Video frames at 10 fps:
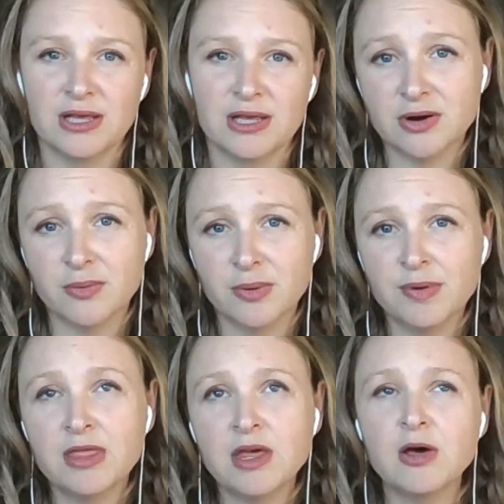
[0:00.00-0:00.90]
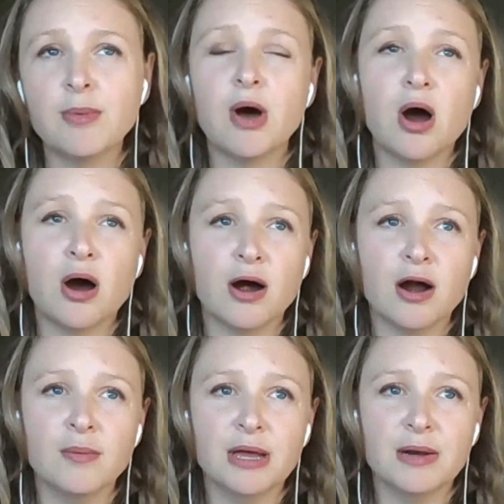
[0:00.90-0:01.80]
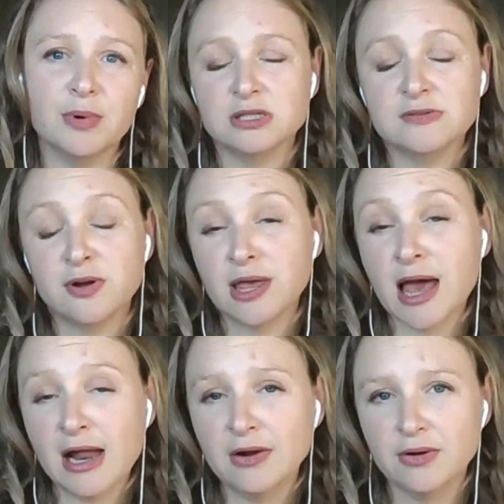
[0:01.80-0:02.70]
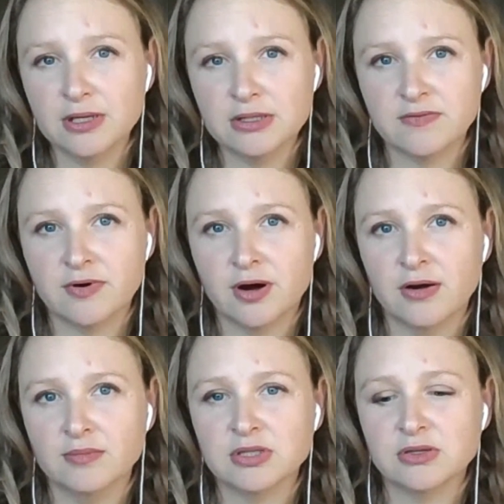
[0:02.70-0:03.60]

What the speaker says: So when we think about harm, there's different categories of harm.